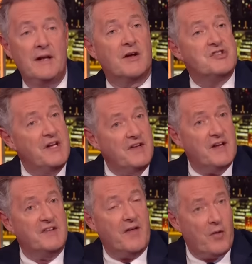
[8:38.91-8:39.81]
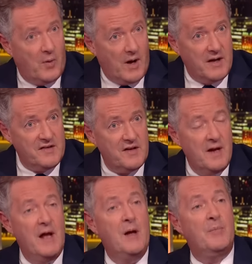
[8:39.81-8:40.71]
Now she says otherwise,
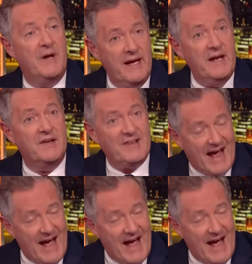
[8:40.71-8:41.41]
but he is